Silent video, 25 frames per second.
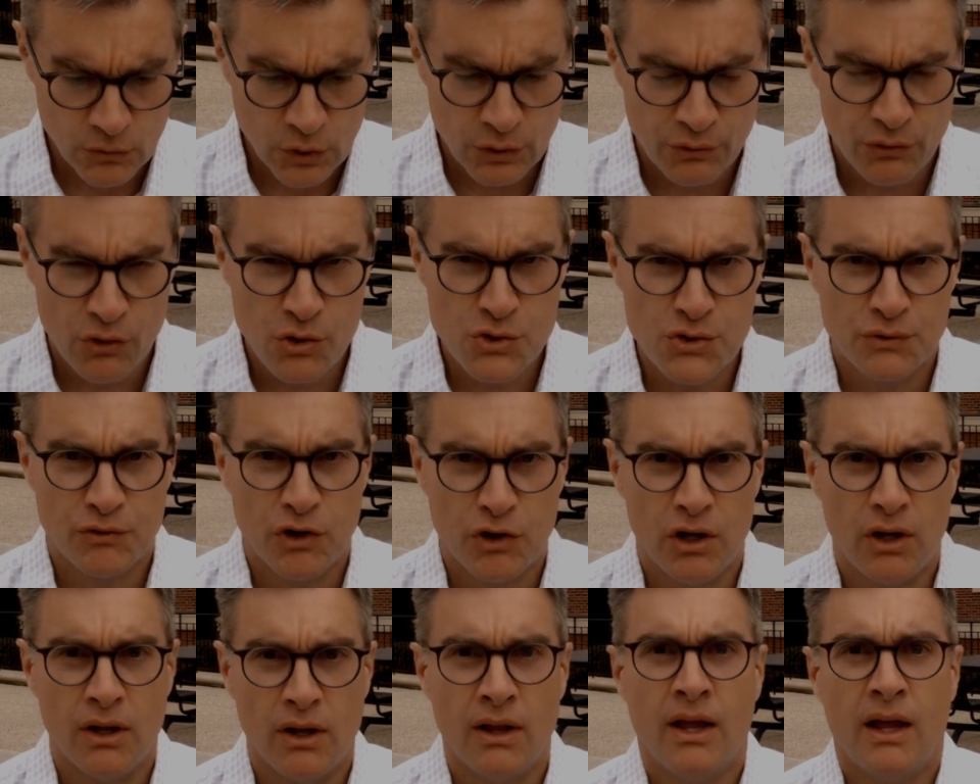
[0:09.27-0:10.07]
First of
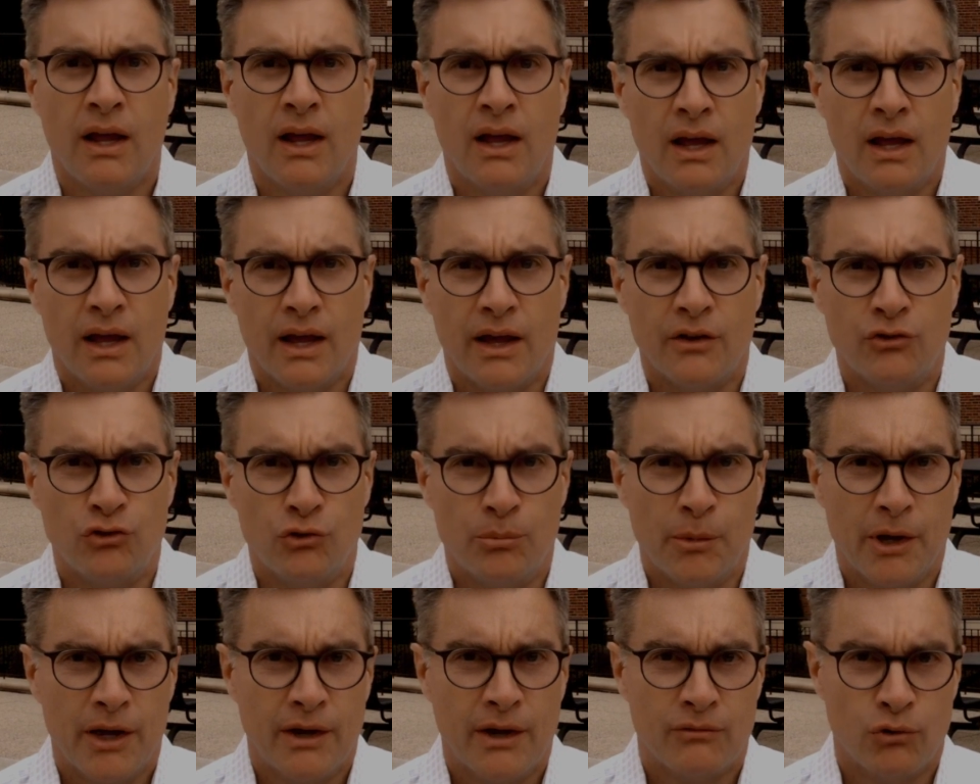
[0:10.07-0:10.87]
all, as
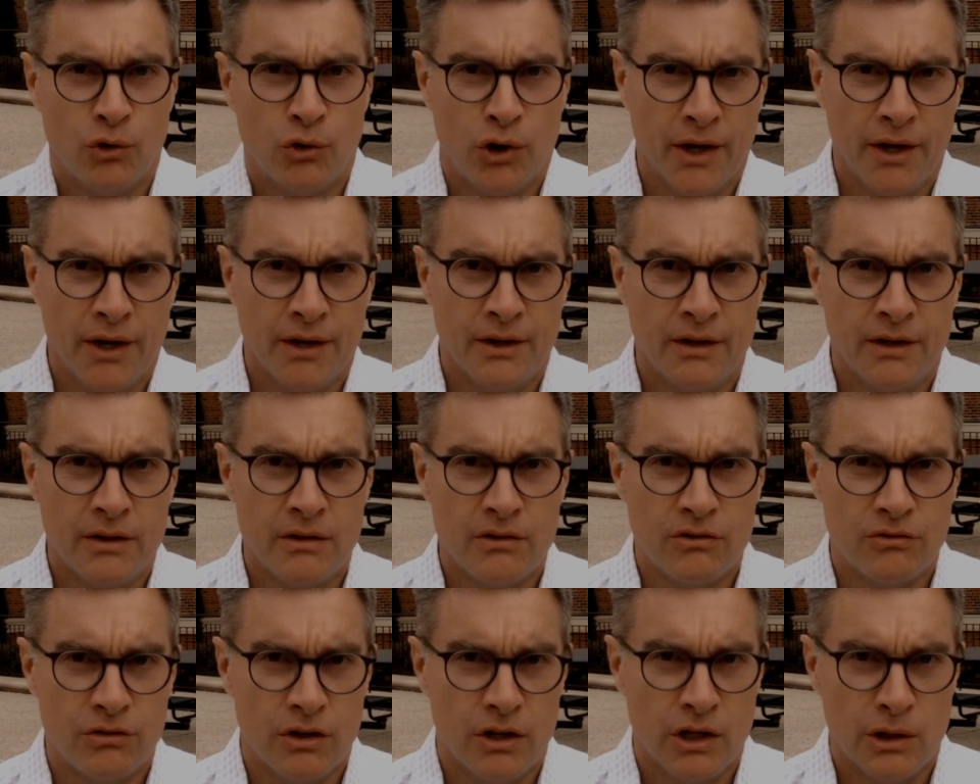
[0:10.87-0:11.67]
you may have read in
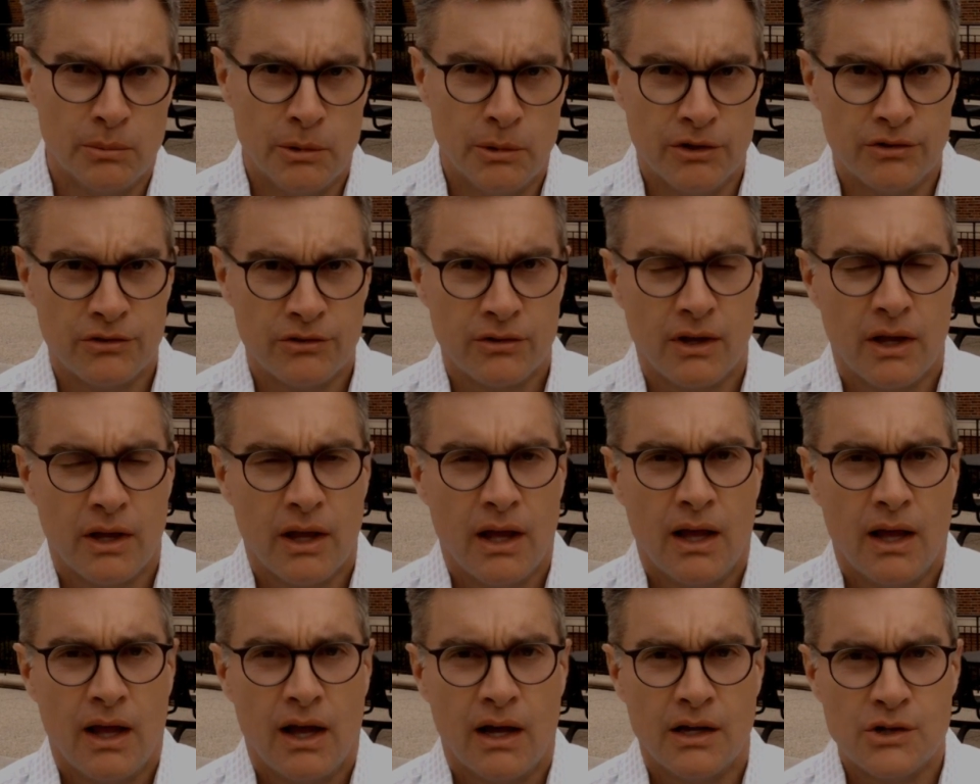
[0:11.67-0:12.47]
the syllabus,
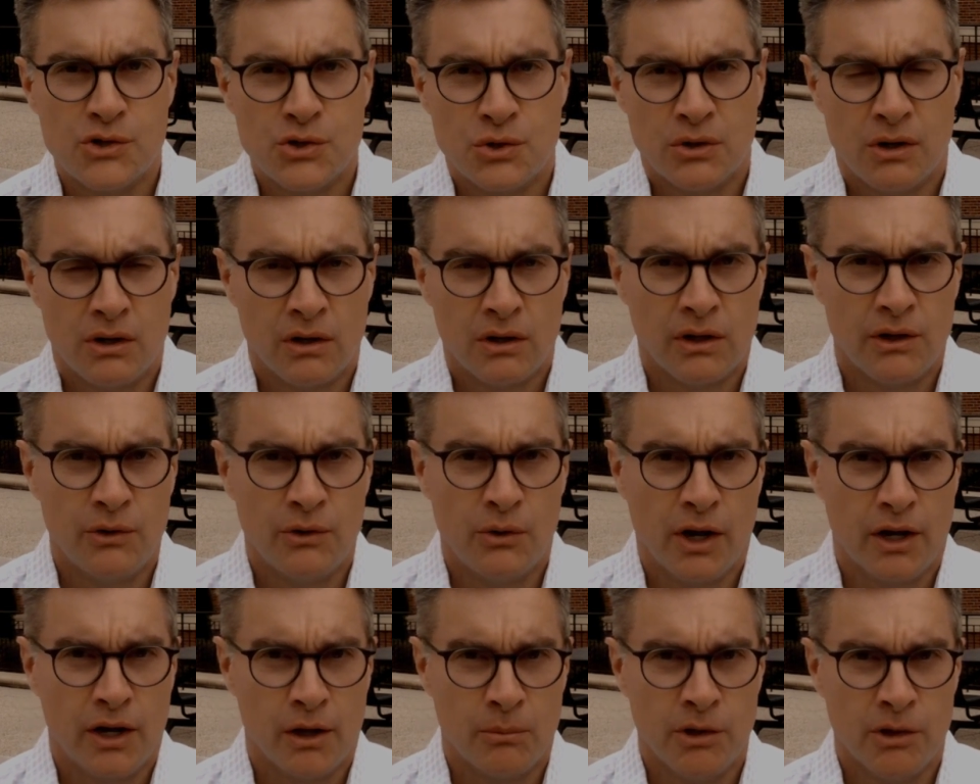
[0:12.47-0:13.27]
I strongly
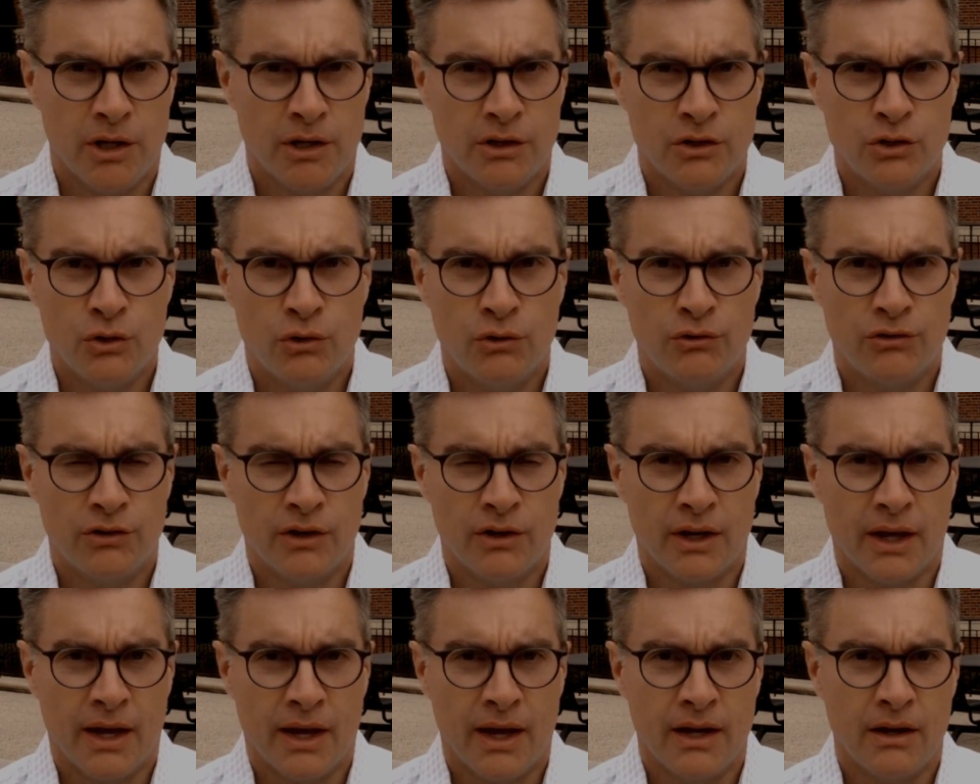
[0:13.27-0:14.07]
recommend
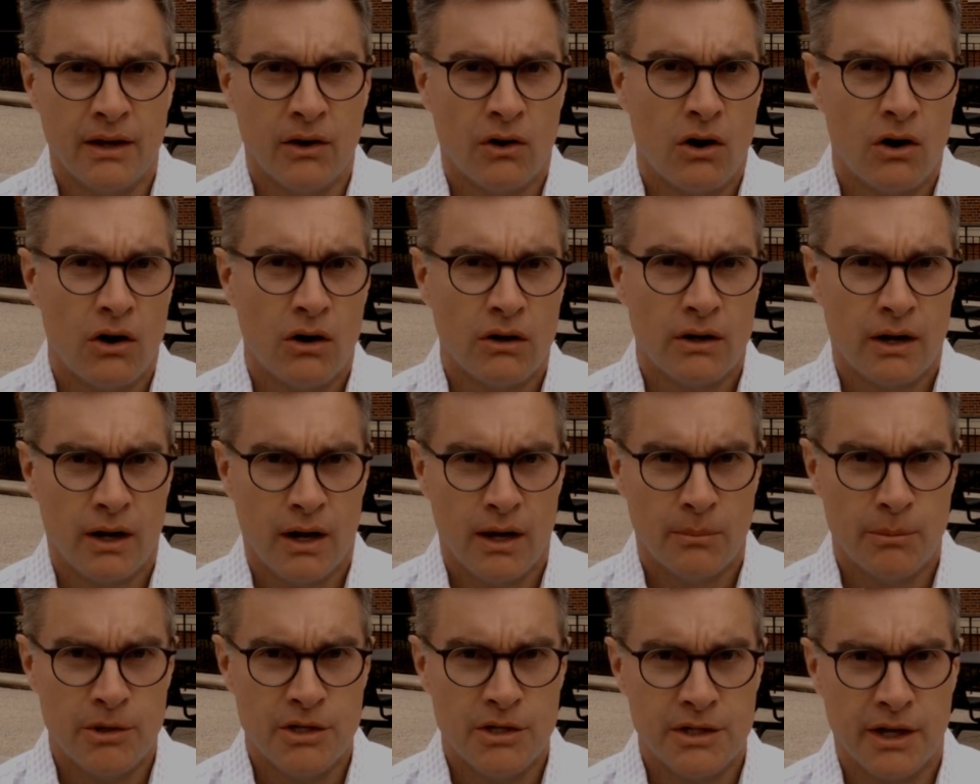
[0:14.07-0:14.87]
using a hard
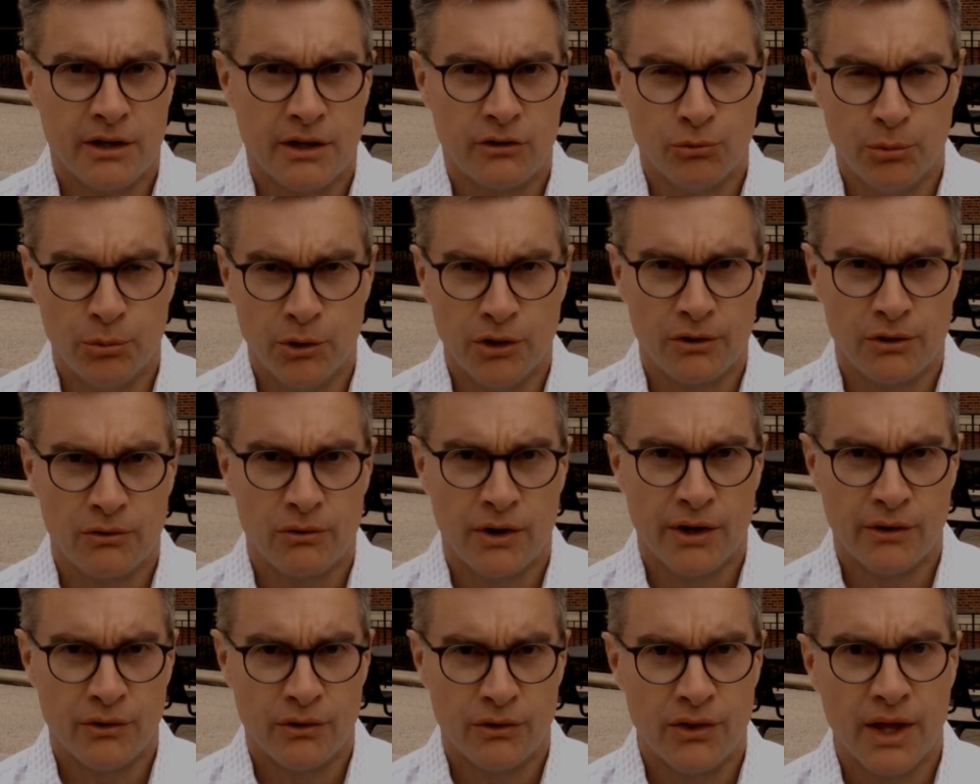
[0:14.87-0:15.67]
copy textbook
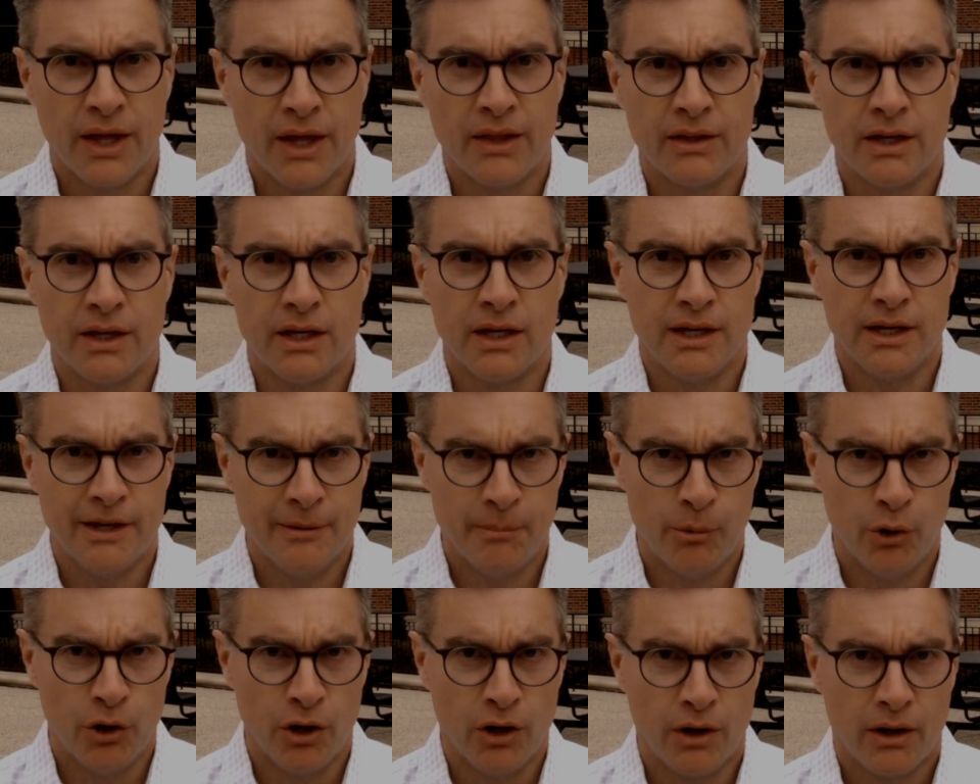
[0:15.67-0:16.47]
rather than the
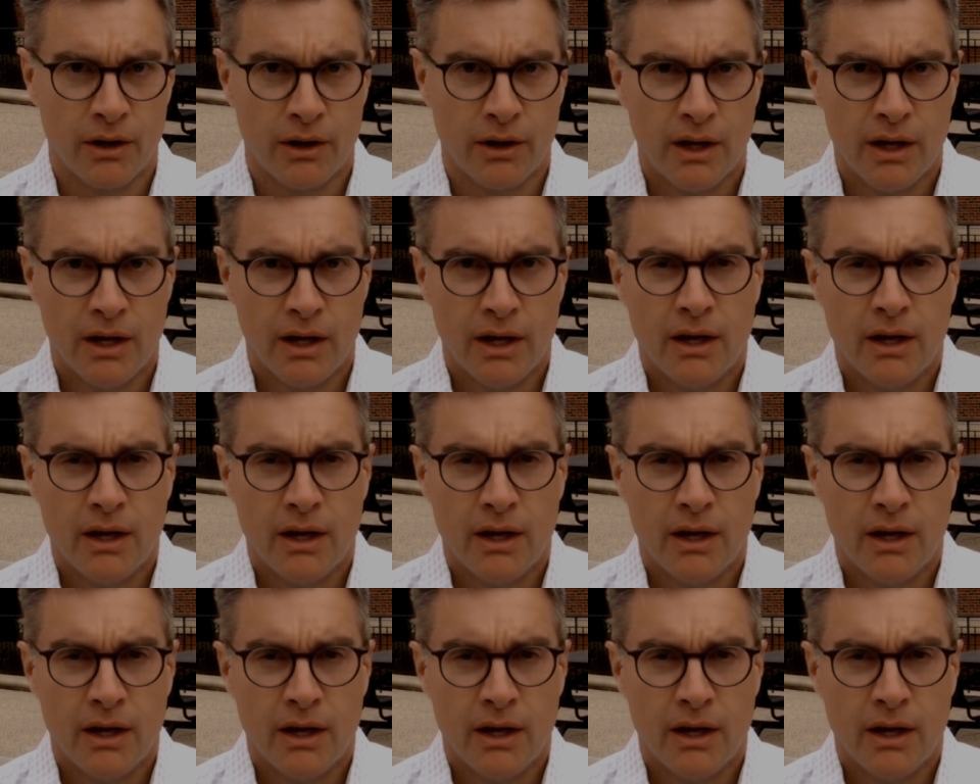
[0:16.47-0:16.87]
e-book.